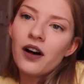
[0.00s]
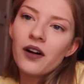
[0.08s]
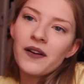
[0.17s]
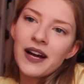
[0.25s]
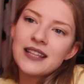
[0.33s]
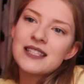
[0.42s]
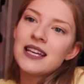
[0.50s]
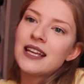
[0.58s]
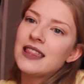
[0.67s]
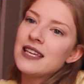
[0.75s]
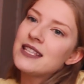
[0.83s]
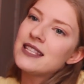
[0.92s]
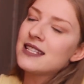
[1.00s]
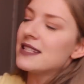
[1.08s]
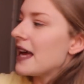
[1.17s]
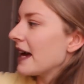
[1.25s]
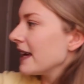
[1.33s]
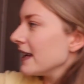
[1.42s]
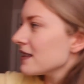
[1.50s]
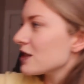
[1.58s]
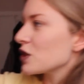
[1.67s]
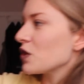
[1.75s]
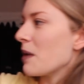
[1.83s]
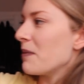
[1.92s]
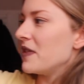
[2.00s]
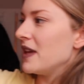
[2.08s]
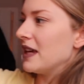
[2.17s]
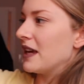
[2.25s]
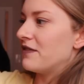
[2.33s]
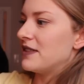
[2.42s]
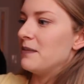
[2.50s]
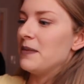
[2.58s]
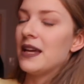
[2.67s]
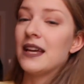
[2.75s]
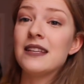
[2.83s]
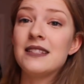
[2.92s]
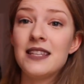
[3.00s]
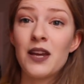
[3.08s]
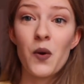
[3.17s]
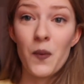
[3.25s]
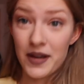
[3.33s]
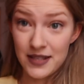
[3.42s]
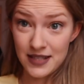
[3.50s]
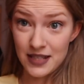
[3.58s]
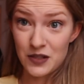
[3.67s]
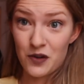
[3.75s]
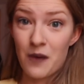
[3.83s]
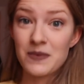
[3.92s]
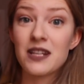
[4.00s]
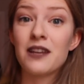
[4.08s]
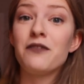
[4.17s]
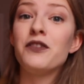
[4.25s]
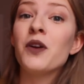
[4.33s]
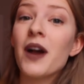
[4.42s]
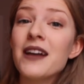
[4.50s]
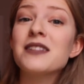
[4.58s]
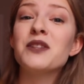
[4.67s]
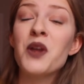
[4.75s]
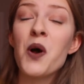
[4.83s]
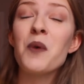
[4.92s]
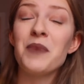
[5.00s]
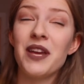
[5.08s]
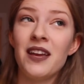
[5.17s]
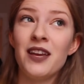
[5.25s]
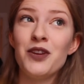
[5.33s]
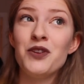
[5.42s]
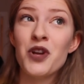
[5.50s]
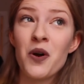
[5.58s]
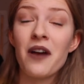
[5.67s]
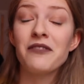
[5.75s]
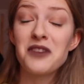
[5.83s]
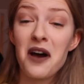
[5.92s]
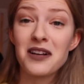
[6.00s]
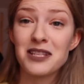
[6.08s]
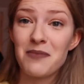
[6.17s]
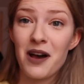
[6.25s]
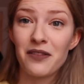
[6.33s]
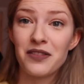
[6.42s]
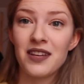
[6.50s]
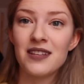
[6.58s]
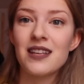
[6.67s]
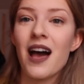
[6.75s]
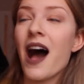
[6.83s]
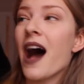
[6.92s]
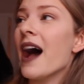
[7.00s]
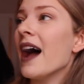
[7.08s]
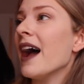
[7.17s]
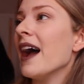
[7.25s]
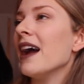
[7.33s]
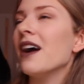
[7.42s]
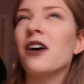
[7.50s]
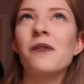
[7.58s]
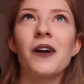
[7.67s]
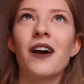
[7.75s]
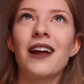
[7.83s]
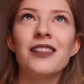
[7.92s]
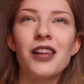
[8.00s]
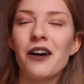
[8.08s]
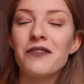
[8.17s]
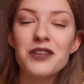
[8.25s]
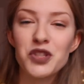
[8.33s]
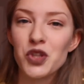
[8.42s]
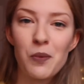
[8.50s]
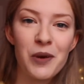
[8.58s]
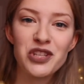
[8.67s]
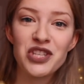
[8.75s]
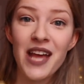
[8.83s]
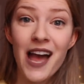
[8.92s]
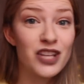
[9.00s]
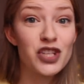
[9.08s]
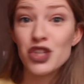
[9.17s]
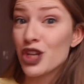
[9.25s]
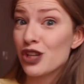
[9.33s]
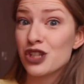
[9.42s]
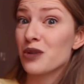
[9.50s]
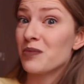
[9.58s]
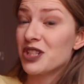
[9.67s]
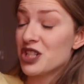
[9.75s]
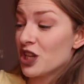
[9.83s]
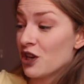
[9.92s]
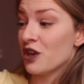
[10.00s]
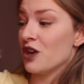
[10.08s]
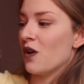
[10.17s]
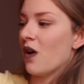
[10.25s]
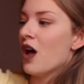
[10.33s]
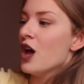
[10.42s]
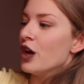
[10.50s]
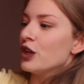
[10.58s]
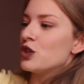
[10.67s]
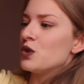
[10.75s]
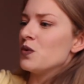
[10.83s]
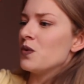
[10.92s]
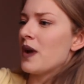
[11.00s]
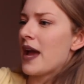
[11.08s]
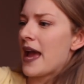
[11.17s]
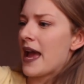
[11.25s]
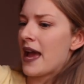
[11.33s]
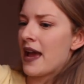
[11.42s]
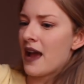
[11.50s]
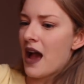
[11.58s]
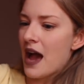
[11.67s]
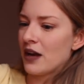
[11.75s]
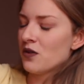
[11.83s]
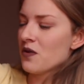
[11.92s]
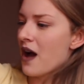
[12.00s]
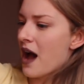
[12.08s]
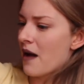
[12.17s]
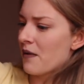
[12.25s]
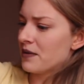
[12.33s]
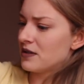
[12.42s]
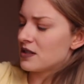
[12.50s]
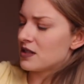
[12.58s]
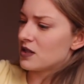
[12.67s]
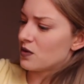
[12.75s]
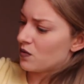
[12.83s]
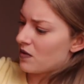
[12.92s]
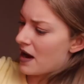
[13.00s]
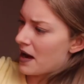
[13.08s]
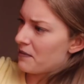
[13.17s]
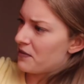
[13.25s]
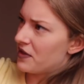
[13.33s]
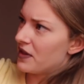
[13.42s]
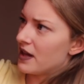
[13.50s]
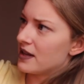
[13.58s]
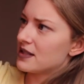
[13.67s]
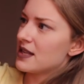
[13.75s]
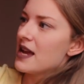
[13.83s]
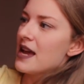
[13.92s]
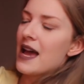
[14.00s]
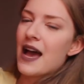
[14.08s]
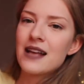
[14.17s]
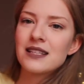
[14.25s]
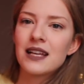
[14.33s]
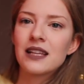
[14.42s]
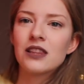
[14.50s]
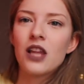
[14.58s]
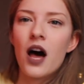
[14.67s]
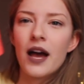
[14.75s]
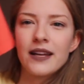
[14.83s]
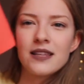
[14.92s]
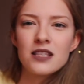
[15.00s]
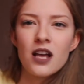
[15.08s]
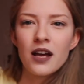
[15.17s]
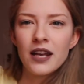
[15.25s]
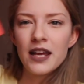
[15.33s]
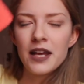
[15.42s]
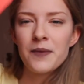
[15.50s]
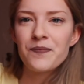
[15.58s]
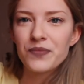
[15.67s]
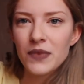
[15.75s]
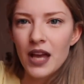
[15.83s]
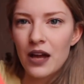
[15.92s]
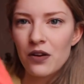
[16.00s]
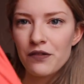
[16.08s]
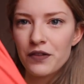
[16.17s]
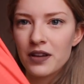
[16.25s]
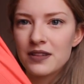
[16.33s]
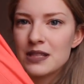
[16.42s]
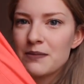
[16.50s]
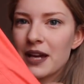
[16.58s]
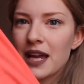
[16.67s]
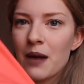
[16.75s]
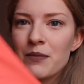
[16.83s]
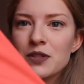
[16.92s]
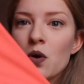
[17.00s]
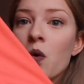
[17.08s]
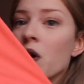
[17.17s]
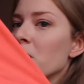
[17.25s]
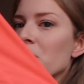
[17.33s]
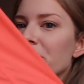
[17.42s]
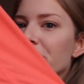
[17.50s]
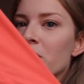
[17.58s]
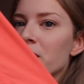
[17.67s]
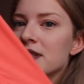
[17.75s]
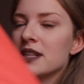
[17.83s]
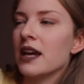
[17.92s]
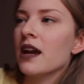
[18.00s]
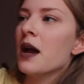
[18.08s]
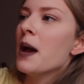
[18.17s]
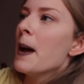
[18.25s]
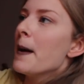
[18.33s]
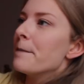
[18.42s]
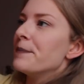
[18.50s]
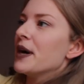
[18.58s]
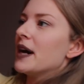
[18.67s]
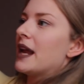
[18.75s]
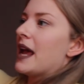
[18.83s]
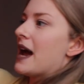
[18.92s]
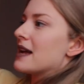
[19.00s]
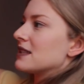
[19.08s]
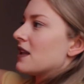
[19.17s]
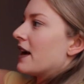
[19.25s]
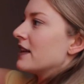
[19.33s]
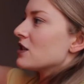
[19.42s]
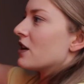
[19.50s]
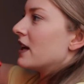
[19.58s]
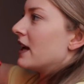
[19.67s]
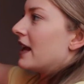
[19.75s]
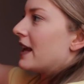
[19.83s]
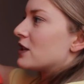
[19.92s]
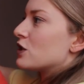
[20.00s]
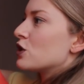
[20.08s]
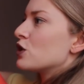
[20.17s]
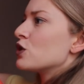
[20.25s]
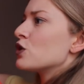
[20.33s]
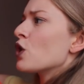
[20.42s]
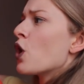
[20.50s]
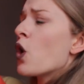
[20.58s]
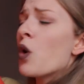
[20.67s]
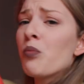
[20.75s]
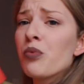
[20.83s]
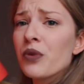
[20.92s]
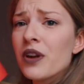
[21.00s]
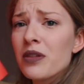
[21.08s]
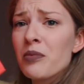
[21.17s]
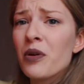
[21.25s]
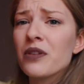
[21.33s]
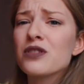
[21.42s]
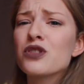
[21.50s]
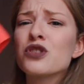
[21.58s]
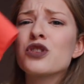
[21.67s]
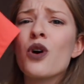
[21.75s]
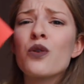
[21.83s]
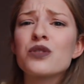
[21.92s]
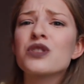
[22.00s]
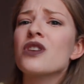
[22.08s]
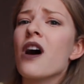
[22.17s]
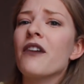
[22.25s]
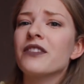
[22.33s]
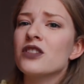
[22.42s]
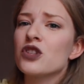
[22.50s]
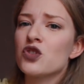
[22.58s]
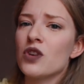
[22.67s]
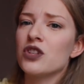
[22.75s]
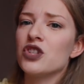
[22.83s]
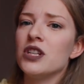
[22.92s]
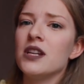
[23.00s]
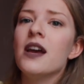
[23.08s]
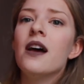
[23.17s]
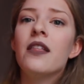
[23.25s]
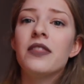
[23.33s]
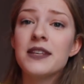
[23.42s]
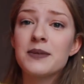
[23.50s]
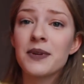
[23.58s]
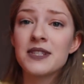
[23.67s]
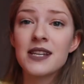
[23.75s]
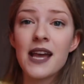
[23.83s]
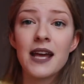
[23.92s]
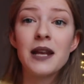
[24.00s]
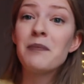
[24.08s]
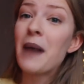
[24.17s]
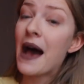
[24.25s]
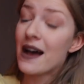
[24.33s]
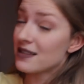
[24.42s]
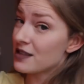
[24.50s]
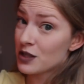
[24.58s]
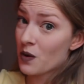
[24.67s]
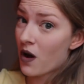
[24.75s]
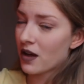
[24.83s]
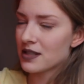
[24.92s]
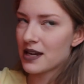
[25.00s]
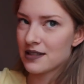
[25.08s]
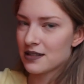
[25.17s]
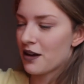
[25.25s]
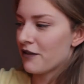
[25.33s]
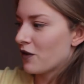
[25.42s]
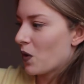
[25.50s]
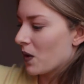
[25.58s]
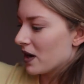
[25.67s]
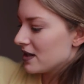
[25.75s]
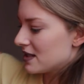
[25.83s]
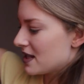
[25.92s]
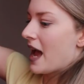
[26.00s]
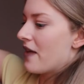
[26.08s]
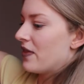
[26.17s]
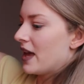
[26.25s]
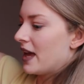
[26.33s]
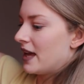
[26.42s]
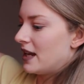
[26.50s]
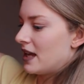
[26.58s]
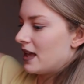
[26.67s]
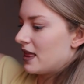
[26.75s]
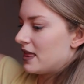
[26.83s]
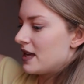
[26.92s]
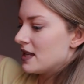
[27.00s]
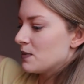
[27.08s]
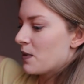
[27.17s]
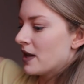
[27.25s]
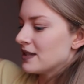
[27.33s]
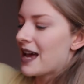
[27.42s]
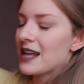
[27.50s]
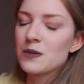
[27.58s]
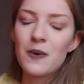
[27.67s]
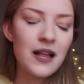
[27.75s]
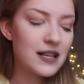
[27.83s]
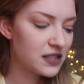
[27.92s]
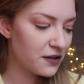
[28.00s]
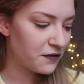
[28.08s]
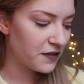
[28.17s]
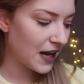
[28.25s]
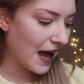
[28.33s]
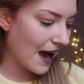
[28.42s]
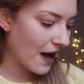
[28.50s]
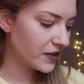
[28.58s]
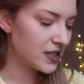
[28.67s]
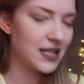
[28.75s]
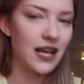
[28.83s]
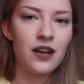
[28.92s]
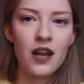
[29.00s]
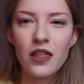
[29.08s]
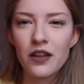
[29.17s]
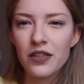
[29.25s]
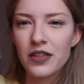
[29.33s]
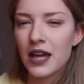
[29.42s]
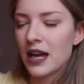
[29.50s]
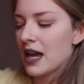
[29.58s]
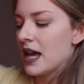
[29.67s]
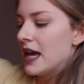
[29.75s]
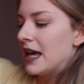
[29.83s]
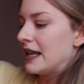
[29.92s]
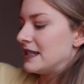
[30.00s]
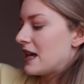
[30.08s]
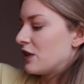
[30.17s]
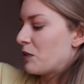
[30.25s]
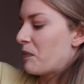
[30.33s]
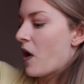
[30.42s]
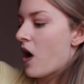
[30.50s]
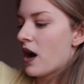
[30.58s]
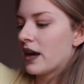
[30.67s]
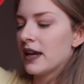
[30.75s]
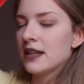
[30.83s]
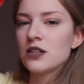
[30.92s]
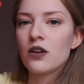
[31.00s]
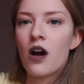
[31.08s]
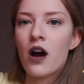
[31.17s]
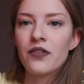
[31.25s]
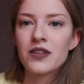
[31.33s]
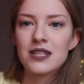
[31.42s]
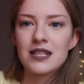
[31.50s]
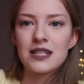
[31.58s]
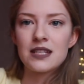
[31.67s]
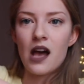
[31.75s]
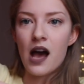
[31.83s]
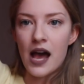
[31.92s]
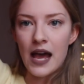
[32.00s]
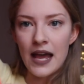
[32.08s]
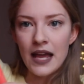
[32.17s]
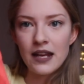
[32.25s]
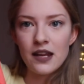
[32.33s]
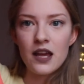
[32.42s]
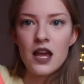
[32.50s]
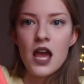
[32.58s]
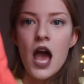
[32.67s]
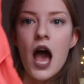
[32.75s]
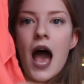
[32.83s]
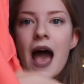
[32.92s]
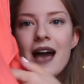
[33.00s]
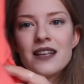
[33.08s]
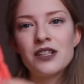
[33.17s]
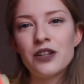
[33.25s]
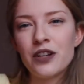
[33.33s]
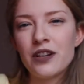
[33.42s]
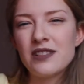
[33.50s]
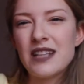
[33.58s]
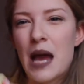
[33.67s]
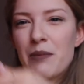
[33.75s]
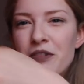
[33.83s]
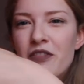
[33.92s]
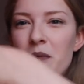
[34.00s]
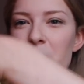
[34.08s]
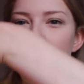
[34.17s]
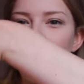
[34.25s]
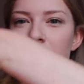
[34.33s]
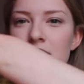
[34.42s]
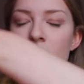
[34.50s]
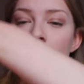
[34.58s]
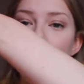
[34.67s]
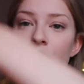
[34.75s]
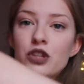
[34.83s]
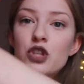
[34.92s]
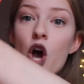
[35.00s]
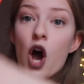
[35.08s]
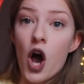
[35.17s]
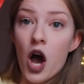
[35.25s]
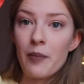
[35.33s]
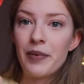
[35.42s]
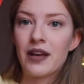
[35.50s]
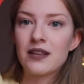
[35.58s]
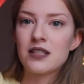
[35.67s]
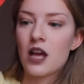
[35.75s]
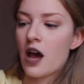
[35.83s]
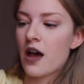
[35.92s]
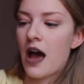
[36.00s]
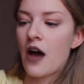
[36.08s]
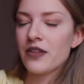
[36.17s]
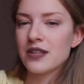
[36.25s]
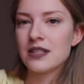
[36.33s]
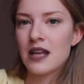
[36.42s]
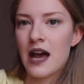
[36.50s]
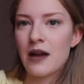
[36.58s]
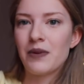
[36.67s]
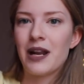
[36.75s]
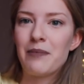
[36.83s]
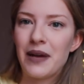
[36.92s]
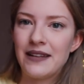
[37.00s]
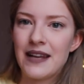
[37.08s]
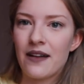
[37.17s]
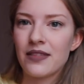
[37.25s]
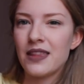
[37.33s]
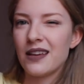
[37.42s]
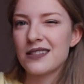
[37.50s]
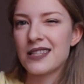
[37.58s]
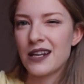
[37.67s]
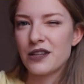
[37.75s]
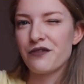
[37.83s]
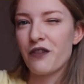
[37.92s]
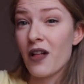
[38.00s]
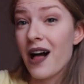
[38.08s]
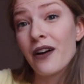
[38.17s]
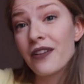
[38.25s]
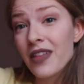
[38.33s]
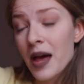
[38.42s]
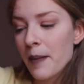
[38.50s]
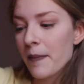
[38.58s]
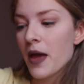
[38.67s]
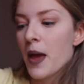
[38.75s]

Alright, the second scrub that they gifted me is the Oasis scrubs. And if you guys know me, you know I've talked about these. Oh my god, I love these so much. And they actually changed their material to a, I don't know how I would describe this. It has like lines on it. I don't know if you can see, my camera's horrible at focusing, but it has lines on it. It's so breathable, it's so soft and stretchy. These ones again pass the squat test, of course. And then these ones, as well as the fit, I have to say another thing is that the pockets are on the side. As a nurse, I prefer pockets on the top because on the side, when I bend down, things tend to fall out of them.